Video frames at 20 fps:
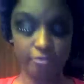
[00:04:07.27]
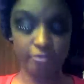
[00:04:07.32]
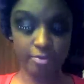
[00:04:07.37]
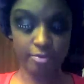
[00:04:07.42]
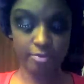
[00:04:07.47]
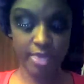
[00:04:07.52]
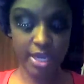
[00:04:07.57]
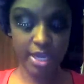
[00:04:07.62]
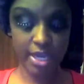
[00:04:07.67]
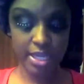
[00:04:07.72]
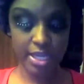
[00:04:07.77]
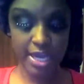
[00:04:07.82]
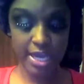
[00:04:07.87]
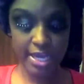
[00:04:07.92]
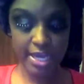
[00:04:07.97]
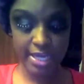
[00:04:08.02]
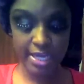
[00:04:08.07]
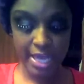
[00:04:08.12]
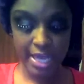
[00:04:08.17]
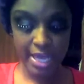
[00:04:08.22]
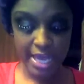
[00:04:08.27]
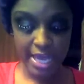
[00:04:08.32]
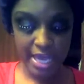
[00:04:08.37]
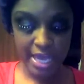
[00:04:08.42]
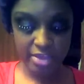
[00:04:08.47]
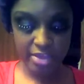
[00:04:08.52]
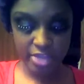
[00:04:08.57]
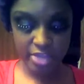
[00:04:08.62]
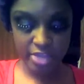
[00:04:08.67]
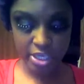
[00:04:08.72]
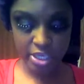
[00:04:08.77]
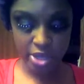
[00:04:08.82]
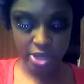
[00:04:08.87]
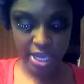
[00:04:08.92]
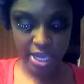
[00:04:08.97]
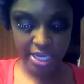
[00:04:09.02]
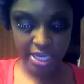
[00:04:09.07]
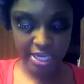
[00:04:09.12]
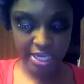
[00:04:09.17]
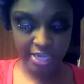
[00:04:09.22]
from the hairline and then go
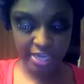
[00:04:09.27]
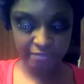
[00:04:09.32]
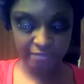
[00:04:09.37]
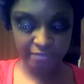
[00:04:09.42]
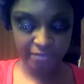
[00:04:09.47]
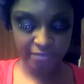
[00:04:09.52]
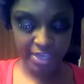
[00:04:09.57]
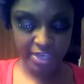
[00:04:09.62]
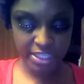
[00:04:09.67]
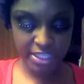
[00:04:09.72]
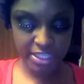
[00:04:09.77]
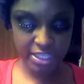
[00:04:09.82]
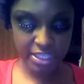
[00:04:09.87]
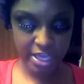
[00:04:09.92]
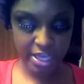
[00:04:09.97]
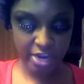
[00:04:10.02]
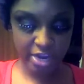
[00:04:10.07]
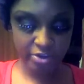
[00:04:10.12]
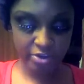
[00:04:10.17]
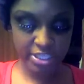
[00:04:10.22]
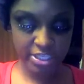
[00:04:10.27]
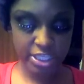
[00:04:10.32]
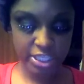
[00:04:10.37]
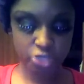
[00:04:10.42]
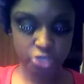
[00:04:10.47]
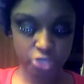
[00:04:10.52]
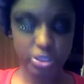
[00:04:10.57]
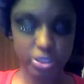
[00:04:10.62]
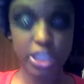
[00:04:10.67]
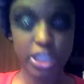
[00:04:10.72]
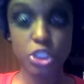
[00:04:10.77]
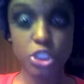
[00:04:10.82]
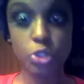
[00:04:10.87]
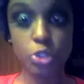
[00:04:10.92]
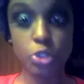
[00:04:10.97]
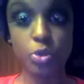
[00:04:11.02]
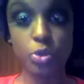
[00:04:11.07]
ahead and fix the areas that you need to.